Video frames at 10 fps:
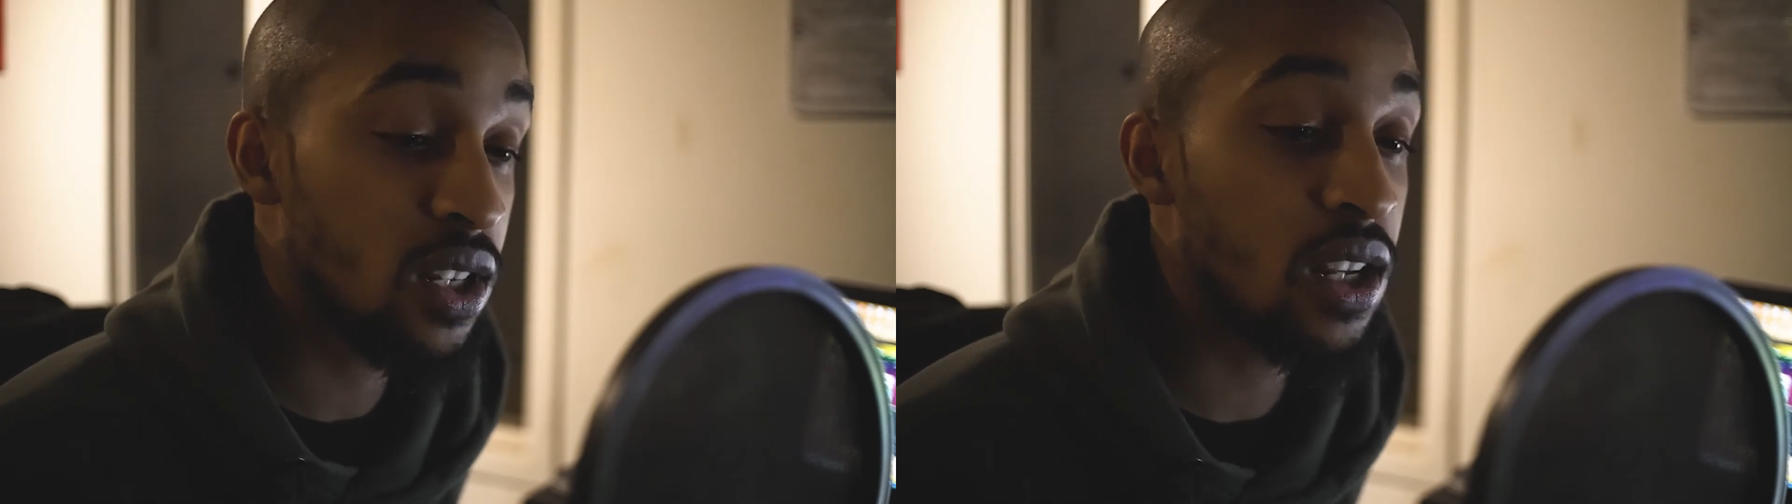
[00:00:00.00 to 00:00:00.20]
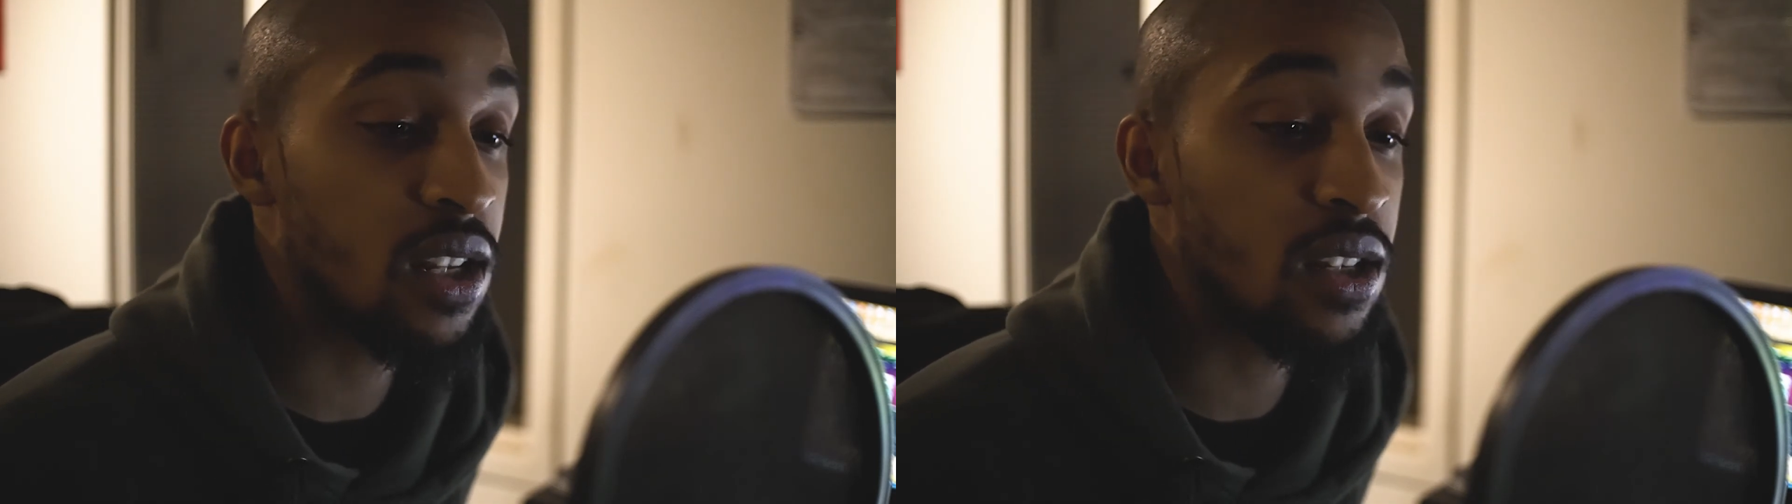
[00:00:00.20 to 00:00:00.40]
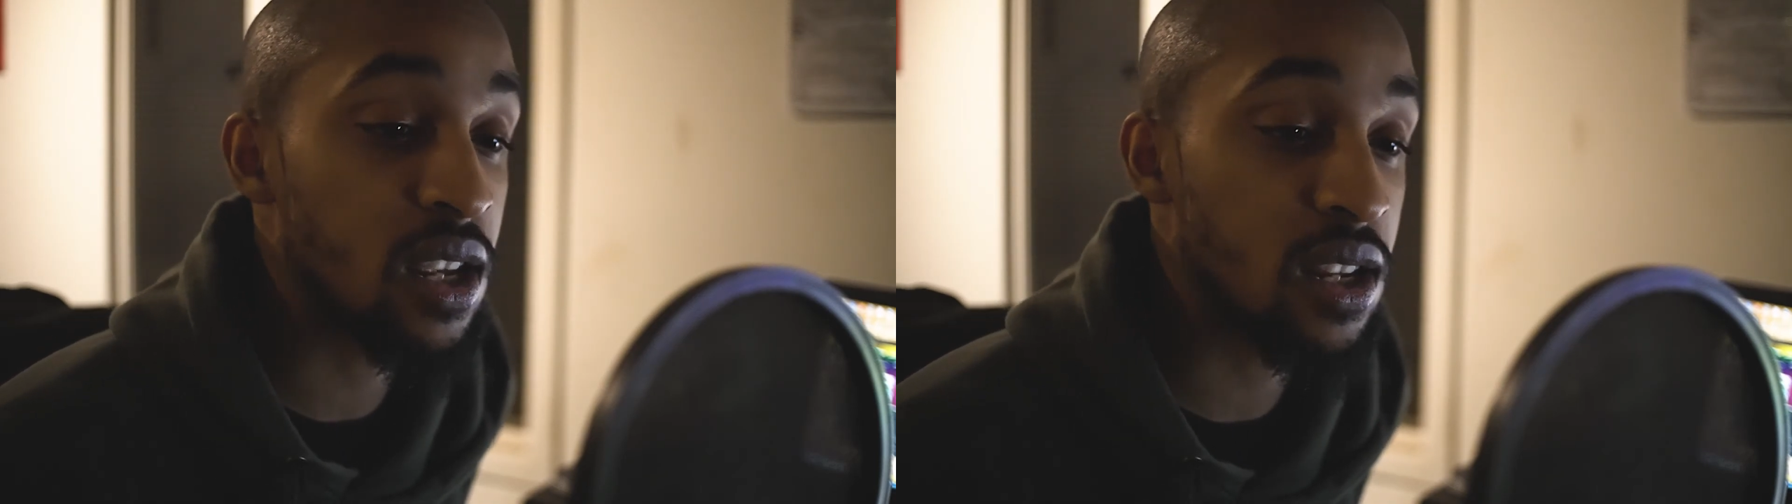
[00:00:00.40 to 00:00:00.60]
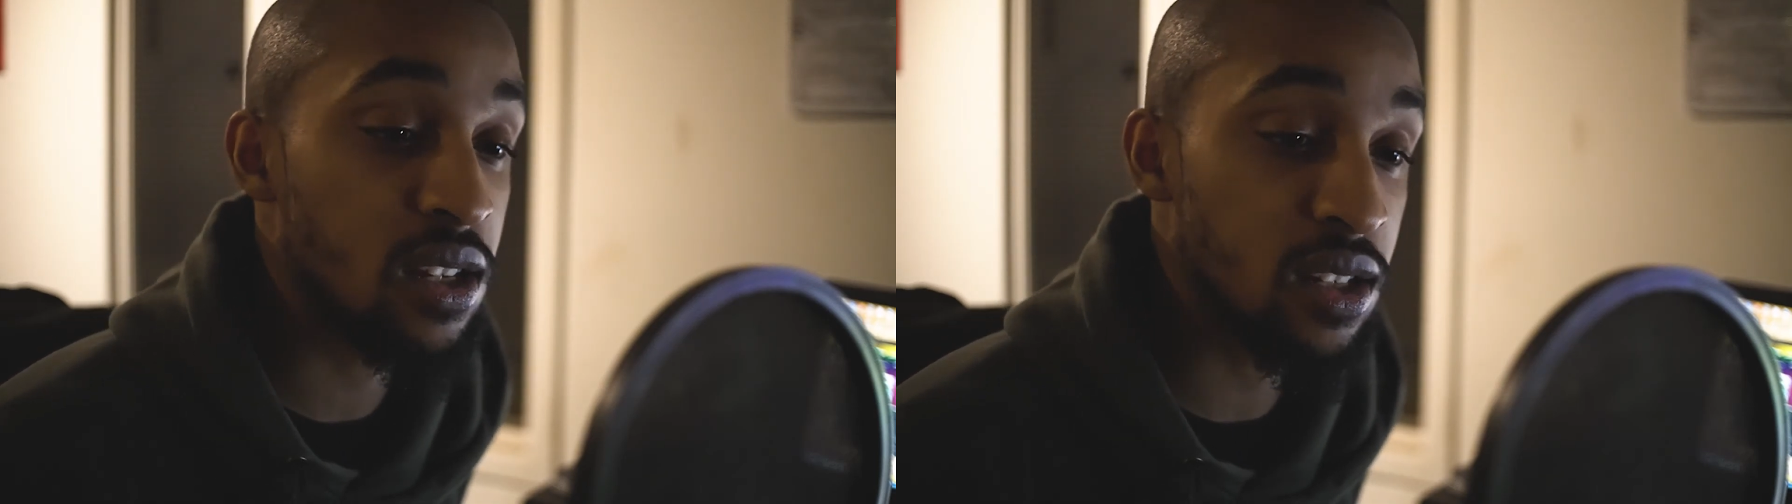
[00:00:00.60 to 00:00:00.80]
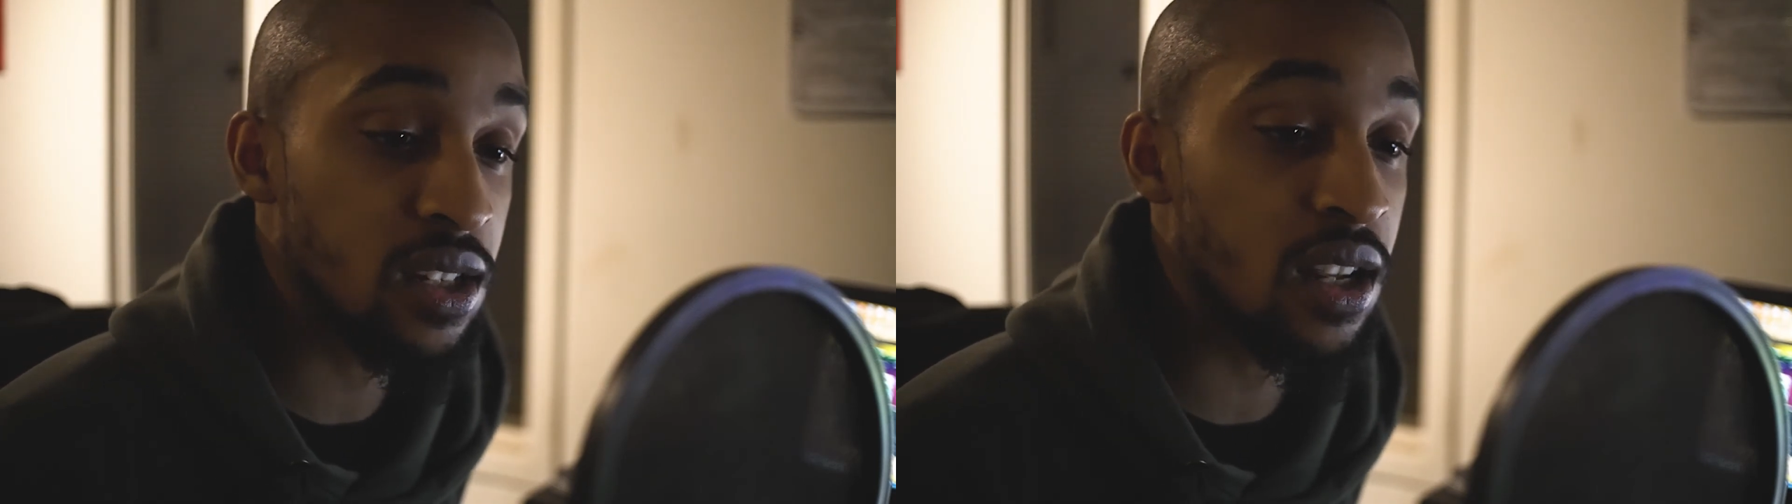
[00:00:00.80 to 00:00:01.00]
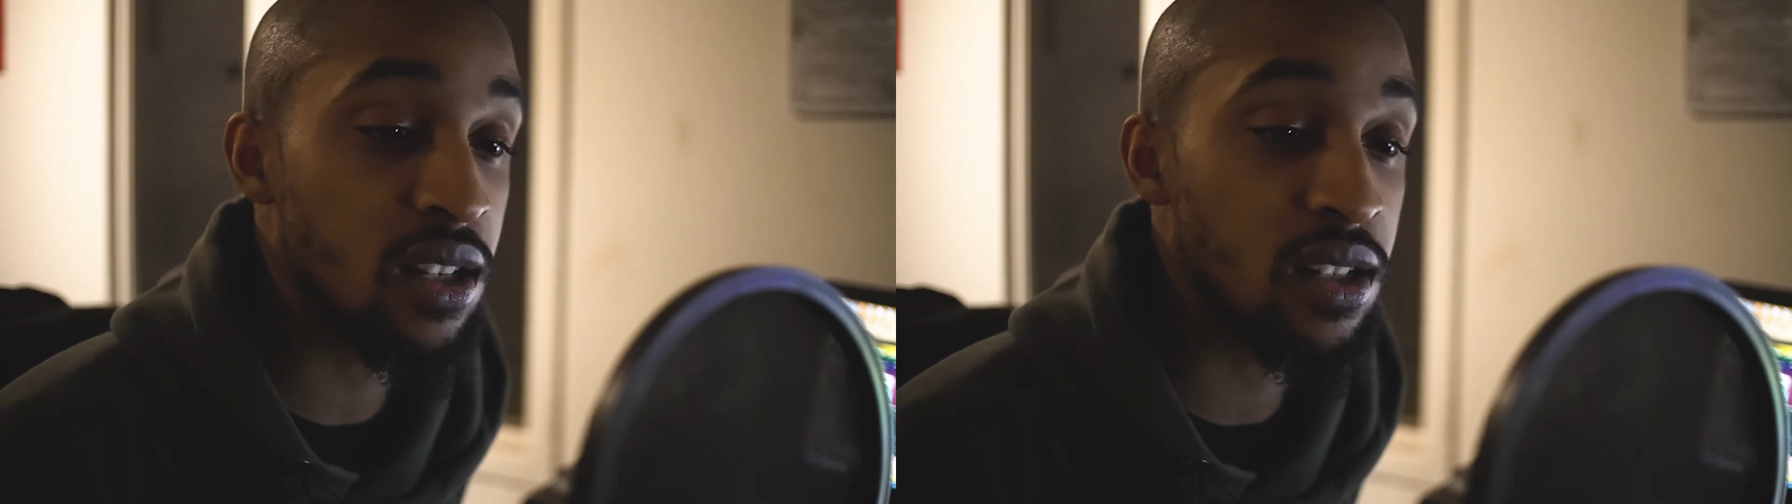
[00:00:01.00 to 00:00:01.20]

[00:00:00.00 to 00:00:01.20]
that they decided